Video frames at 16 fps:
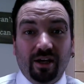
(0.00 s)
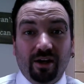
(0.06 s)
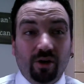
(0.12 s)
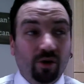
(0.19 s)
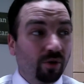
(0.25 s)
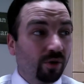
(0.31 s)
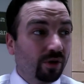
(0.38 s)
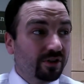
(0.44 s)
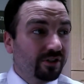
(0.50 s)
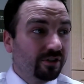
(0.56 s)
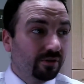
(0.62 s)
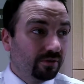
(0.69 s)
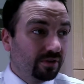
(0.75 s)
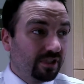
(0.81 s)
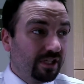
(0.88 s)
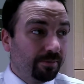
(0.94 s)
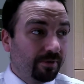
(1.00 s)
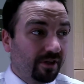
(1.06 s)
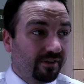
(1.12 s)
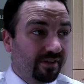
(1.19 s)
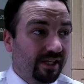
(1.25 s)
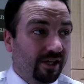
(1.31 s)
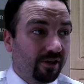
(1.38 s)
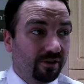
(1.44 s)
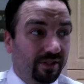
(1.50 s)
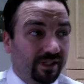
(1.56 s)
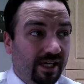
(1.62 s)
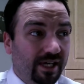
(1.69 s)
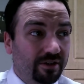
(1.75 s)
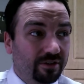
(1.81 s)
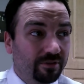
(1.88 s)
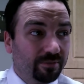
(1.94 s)
or do you keep it on the counter like
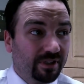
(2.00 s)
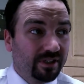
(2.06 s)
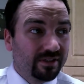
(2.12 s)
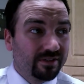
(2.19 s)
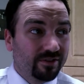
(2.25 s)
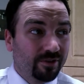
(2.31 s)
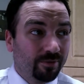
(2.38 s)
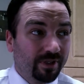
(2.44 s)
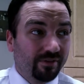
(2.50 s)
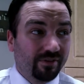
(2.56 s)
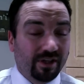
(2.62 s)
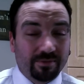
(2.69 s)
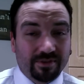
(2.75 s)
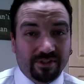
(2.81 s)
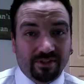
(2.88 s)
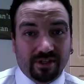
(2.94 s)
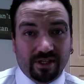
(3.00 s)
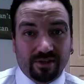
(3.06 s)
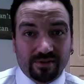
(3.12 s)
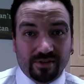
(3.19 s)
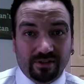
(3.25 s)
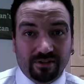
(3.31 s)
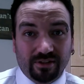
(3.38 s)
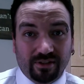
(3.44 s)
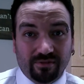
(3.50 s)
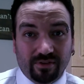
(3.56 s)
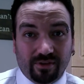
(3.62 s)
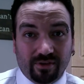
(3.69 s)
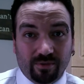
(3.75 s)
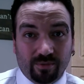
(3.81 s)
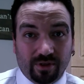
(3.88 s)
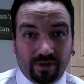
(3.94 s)
I do because nobody ever comes to your house and you have
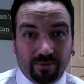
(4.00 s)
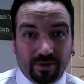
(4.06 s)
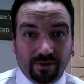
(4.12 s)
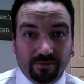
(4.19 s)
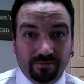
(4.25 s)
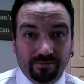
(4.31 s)
nothing to worry about?